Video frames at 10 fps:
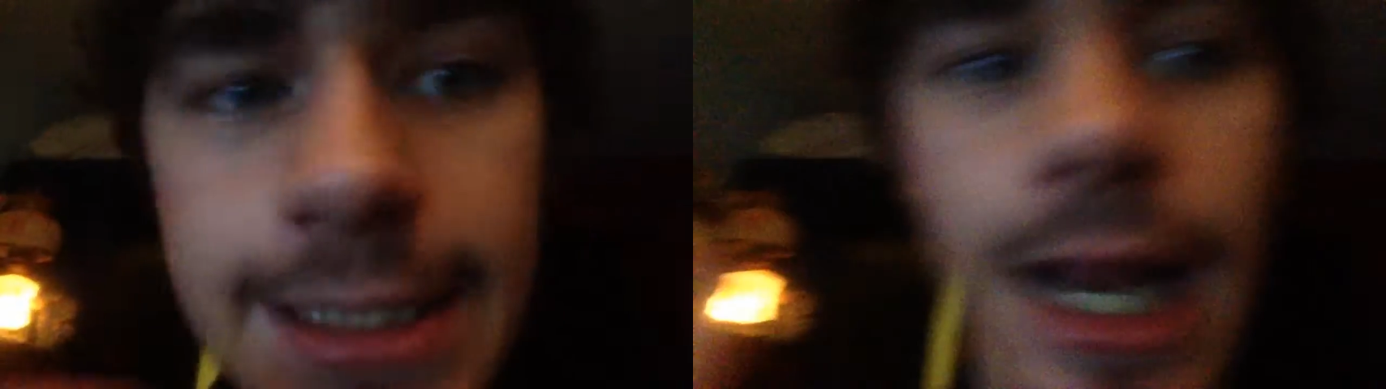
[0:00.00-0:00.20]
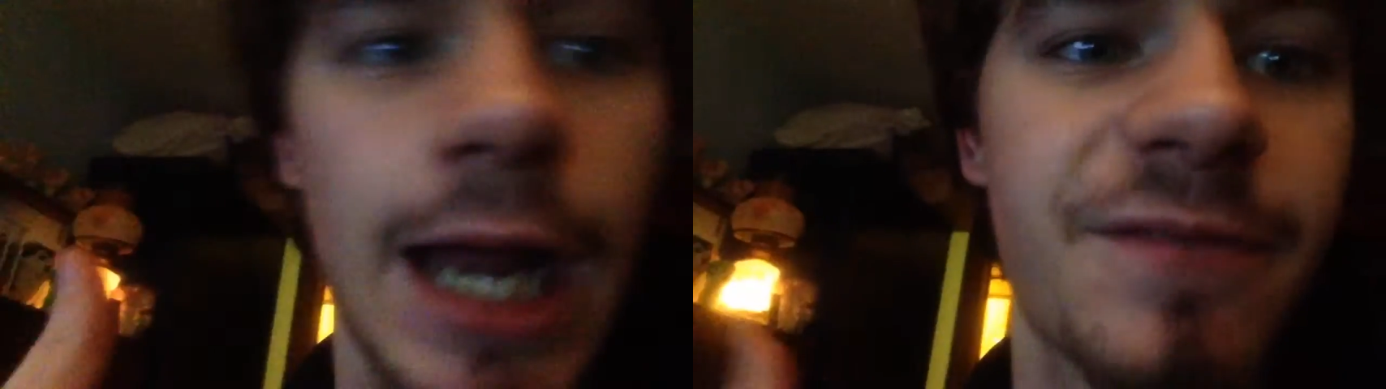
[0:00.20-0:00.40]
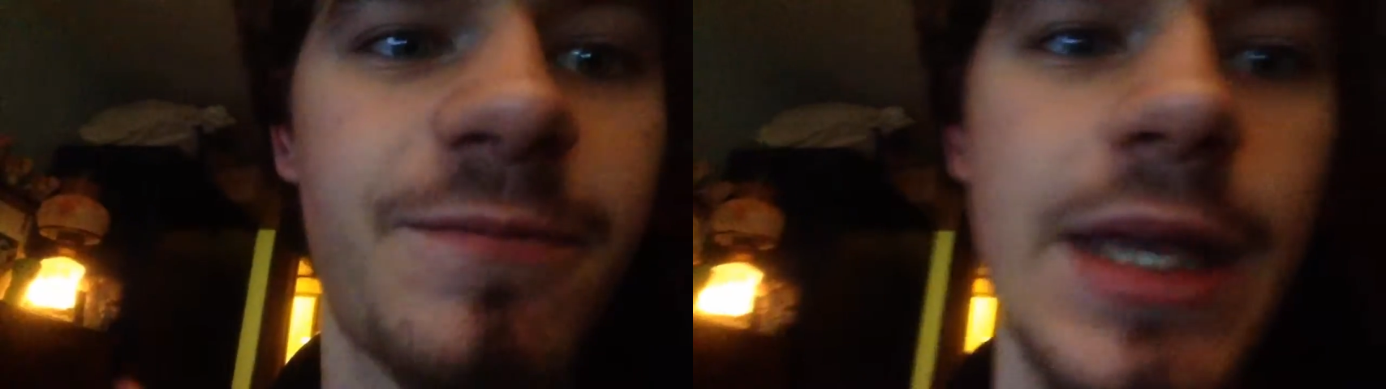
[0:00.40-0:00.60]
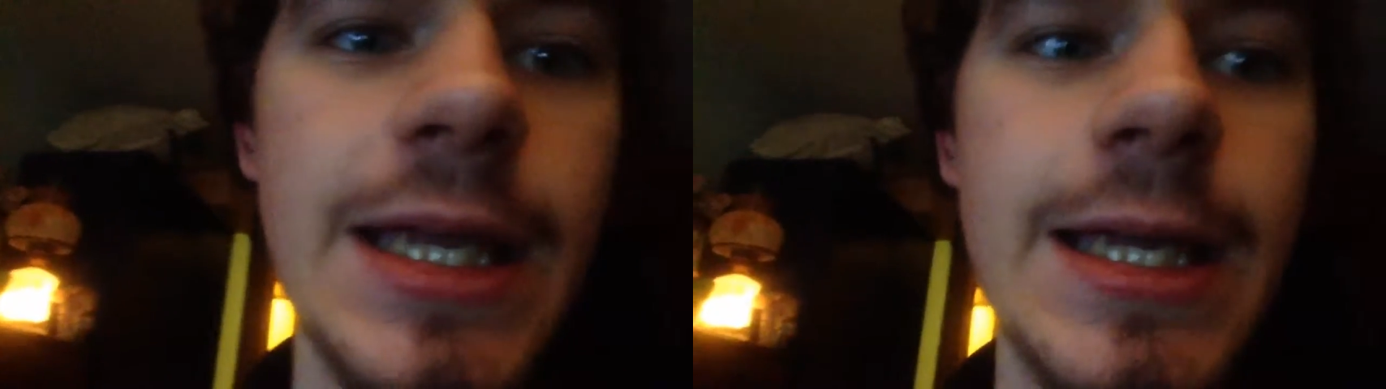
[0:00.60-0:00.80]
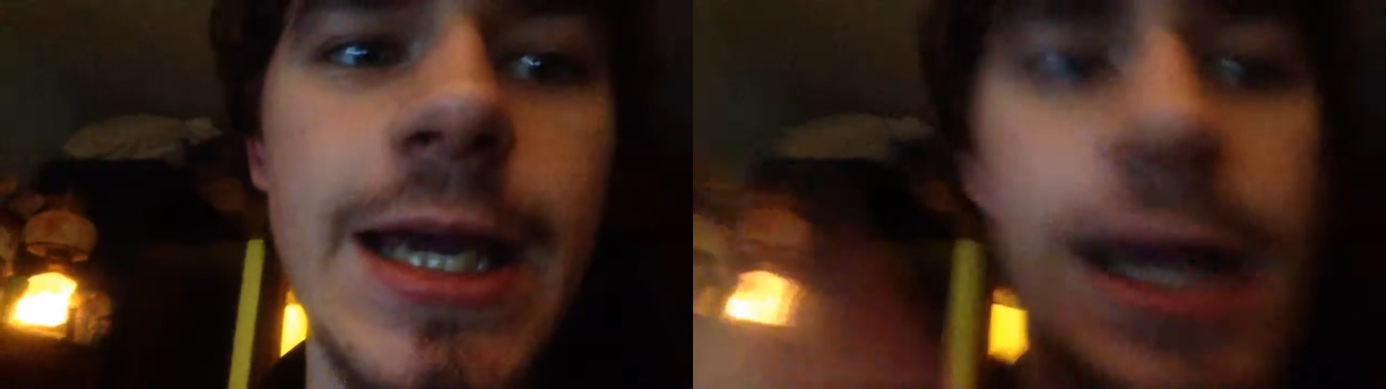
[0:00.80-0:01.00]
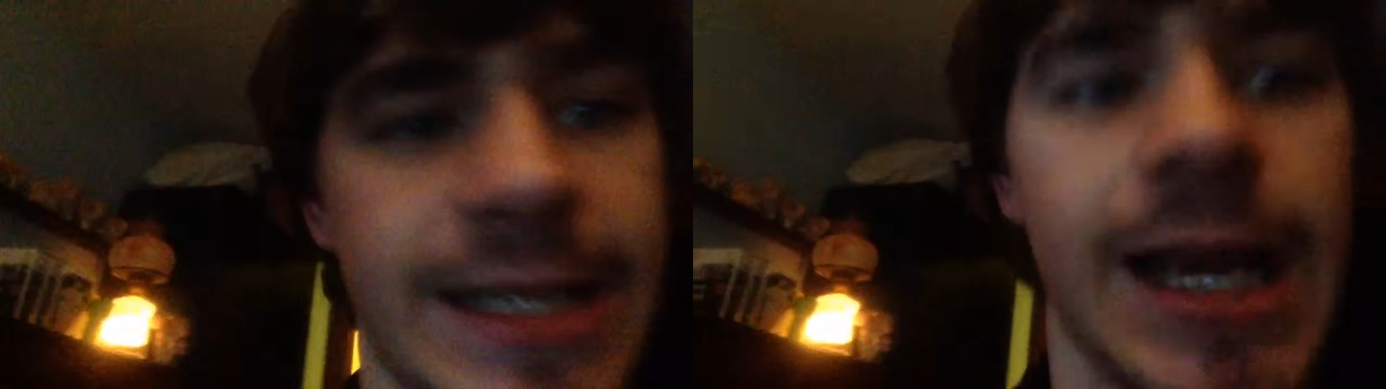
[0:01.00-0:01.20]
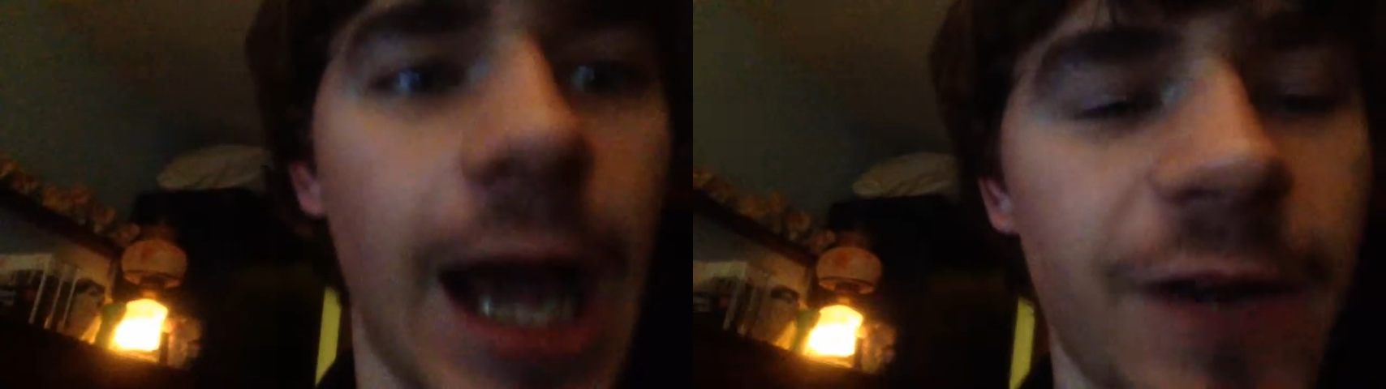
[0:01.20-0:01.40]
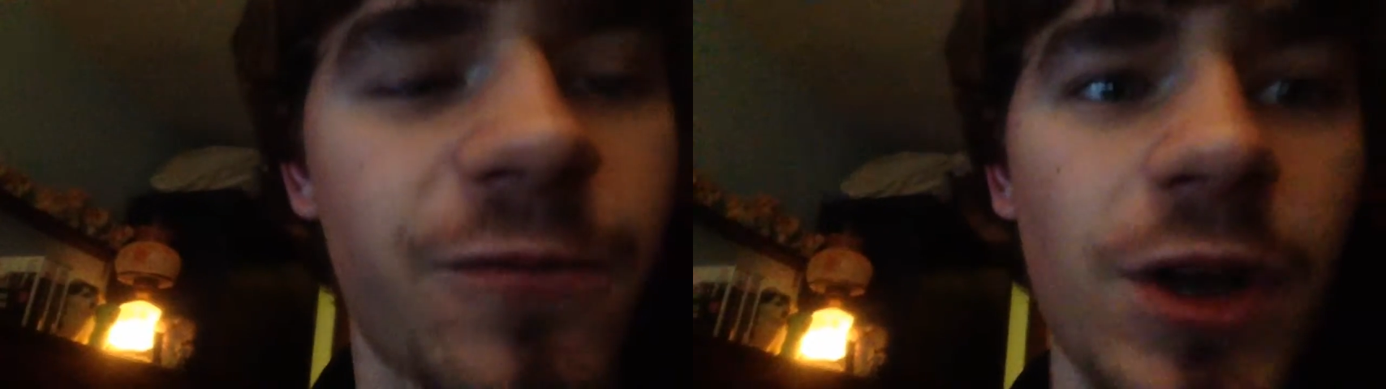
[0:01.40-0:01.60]
Not of me,
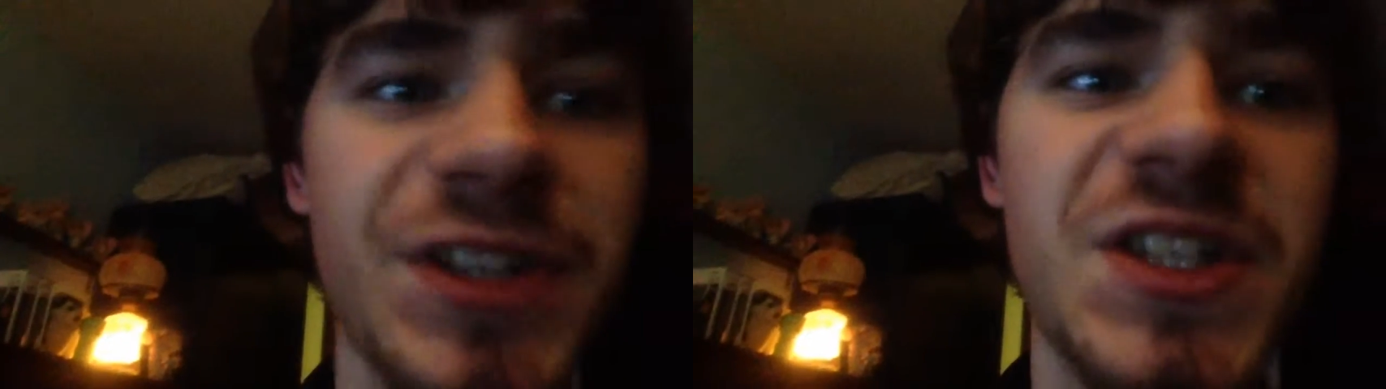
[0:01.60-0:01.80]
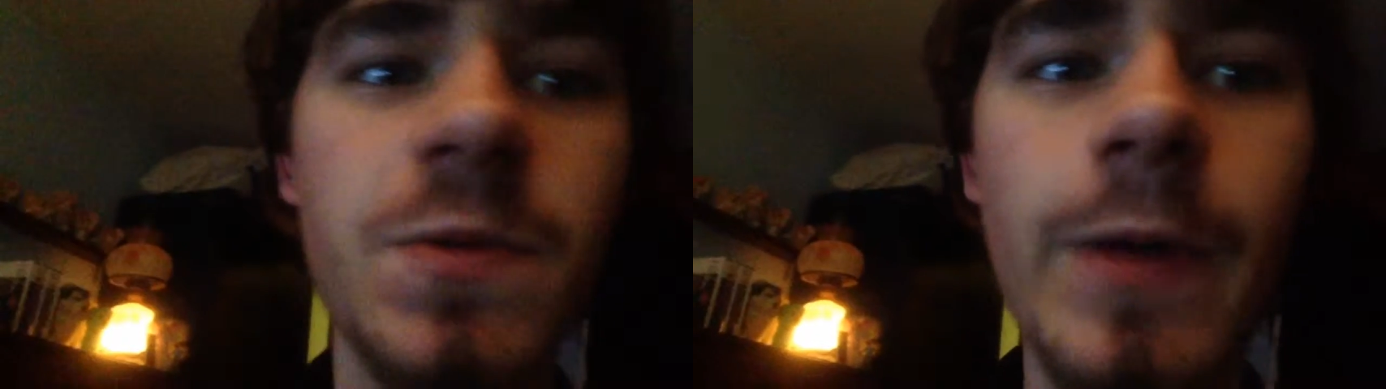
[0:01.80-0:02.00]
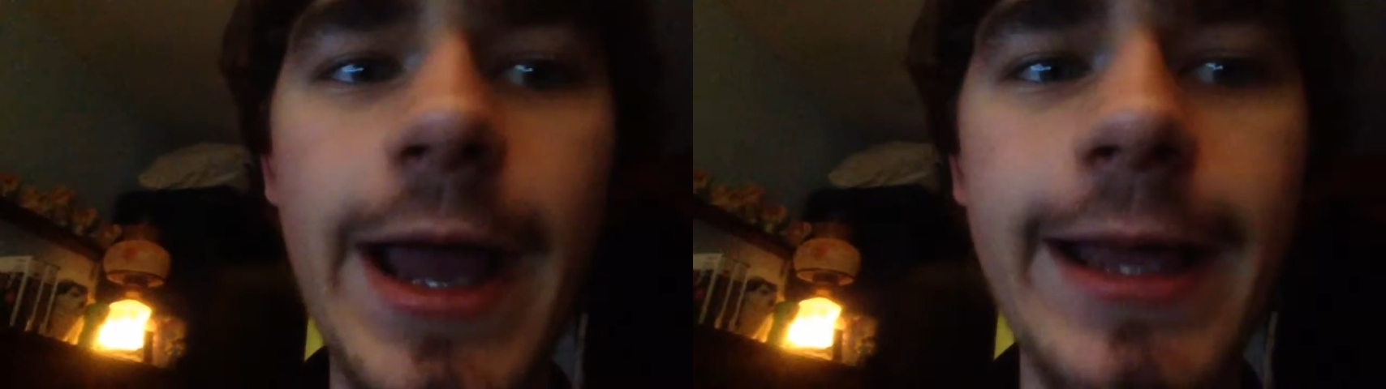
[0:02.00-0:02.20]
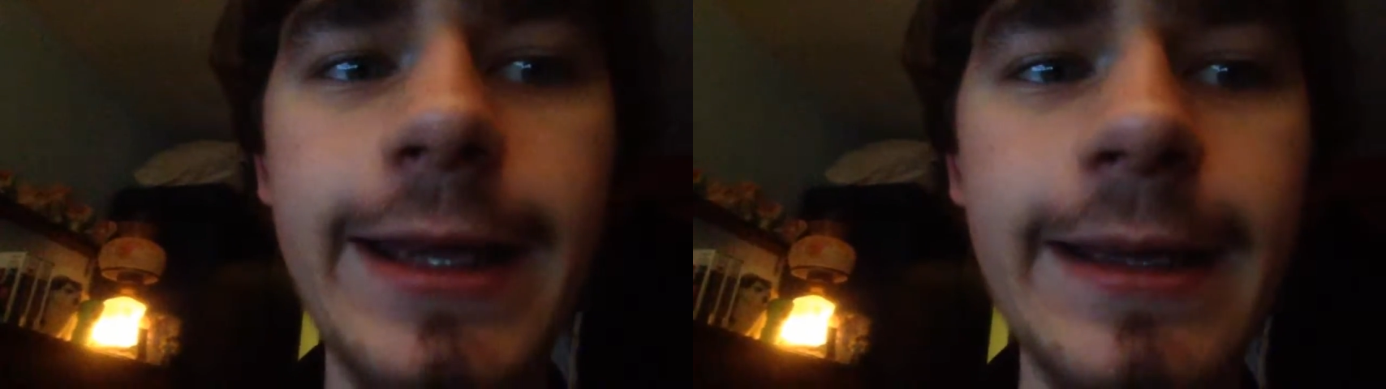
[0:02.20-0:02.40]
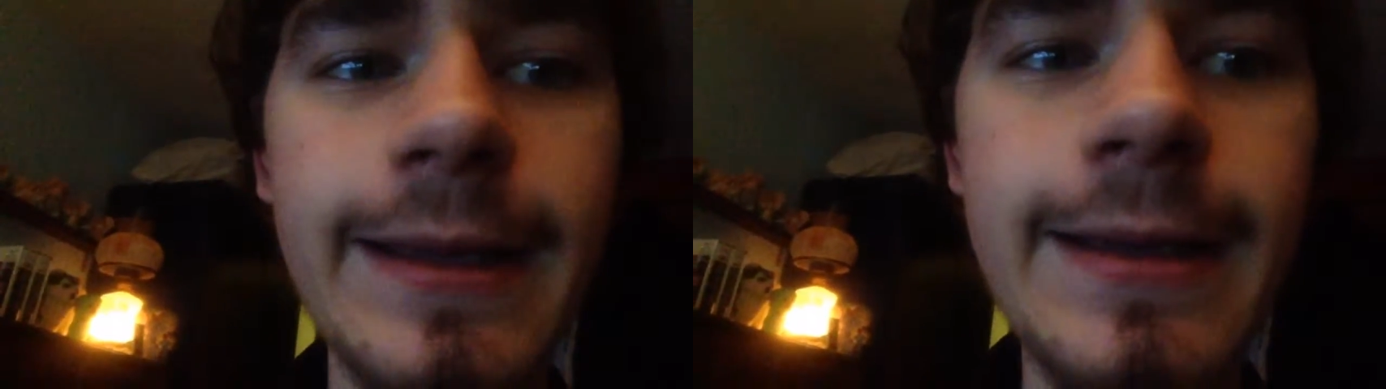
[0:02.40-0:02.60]
not of Rusty Red,